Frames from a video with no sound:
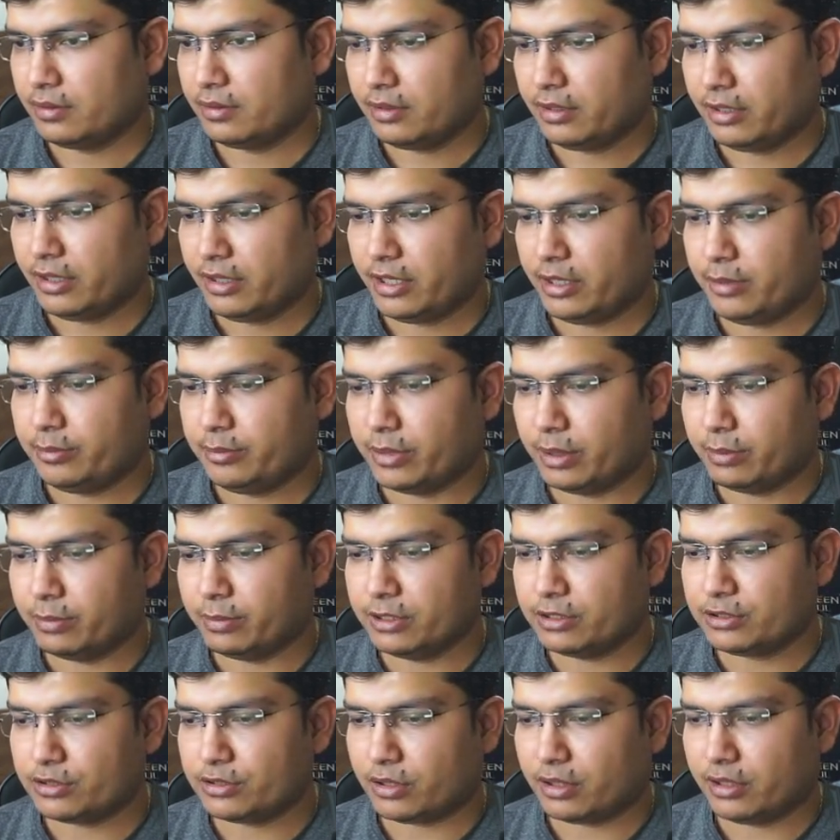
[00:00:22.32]
In
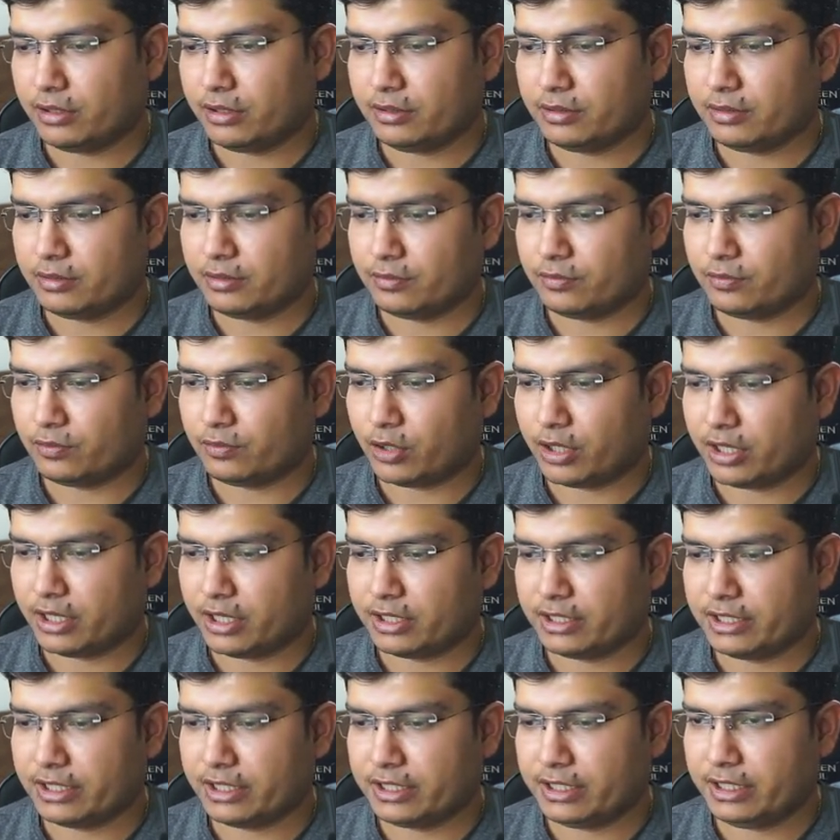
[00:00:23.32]
bubble sort, what are
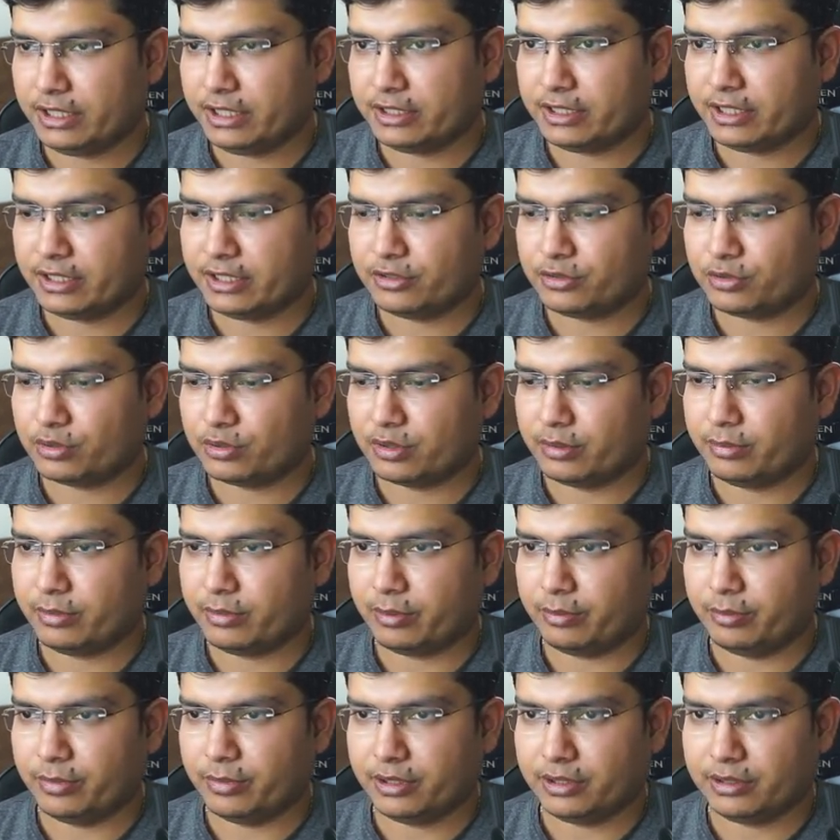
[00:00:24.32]
the key things to
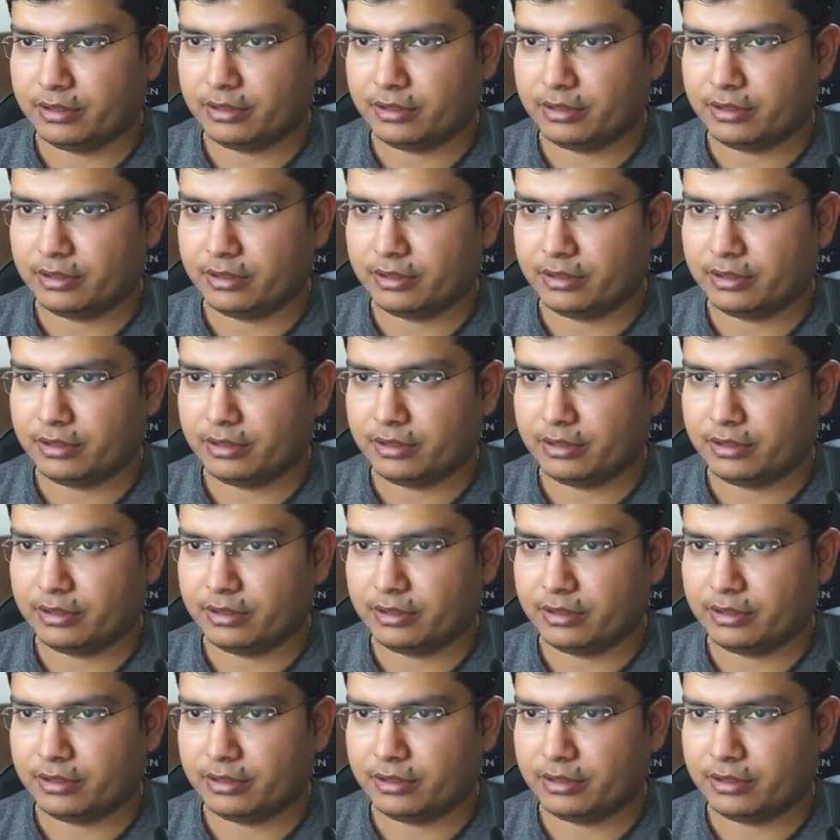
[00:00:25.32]
remember?